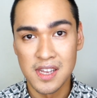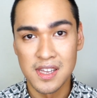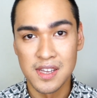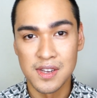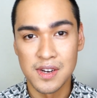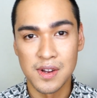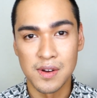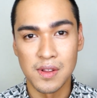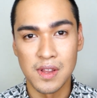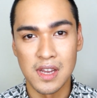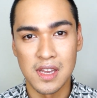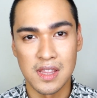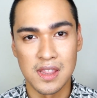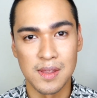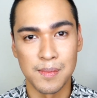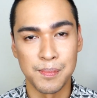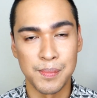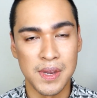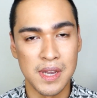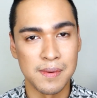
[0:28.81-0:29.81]
You know, like
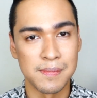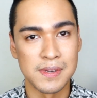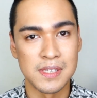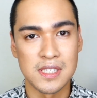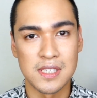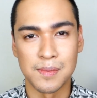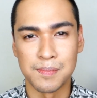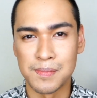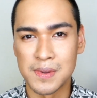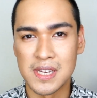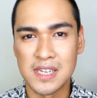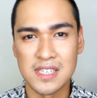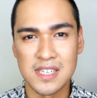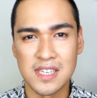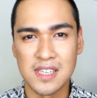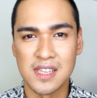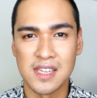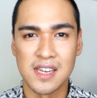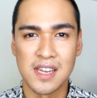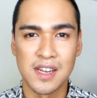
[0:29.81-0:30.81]
the pigment's
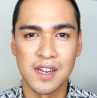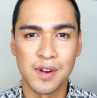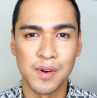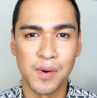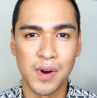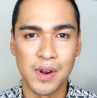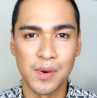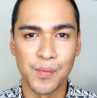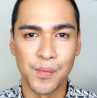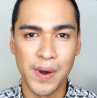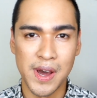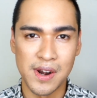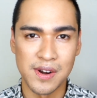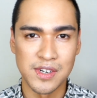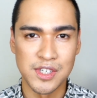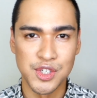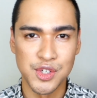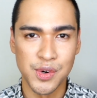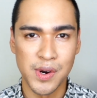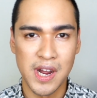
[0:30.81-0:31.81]
amazing. They can go on wet
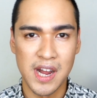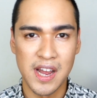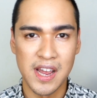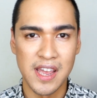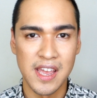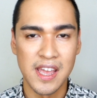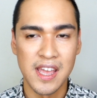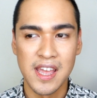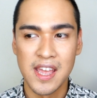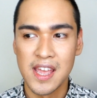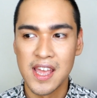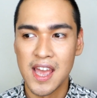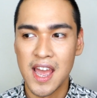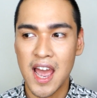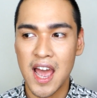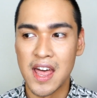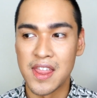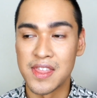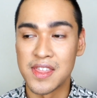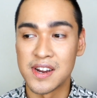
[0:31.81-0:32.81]
or dry,
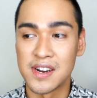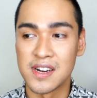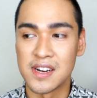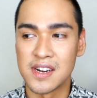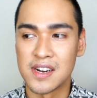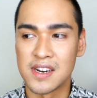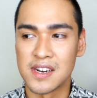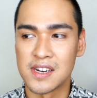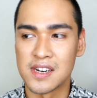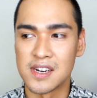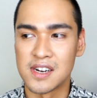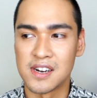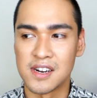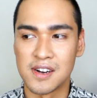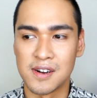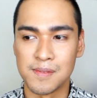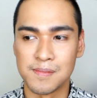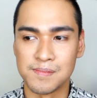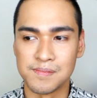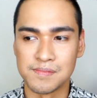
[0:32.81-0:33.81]
and they're
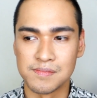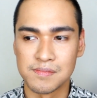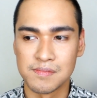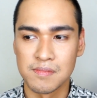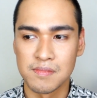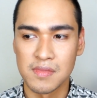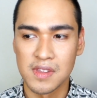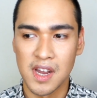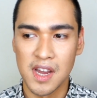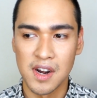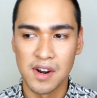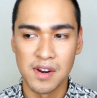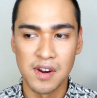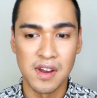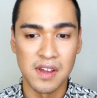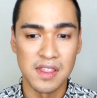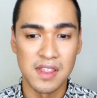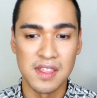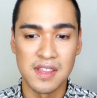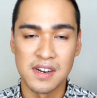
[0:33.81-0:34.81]
I don't
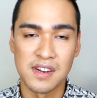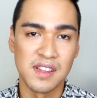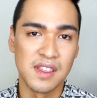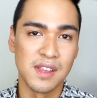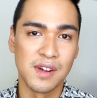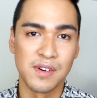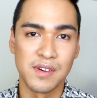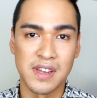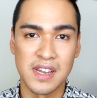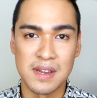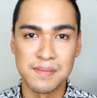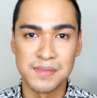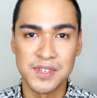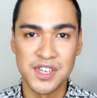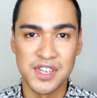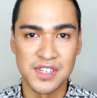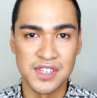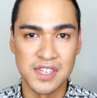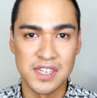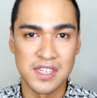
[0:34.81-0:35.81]
know, I think they're a little game
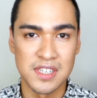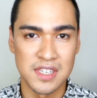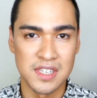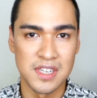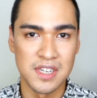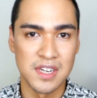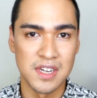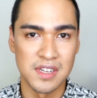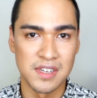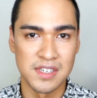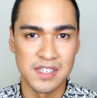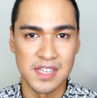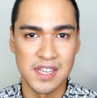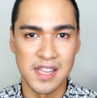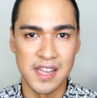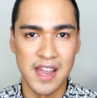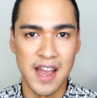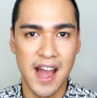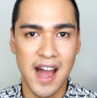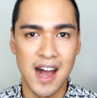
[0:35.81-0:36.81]
changing because of the colors that
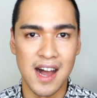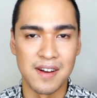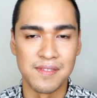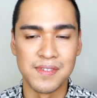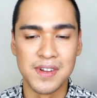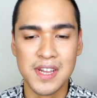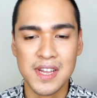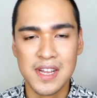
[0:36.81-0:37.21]
they have.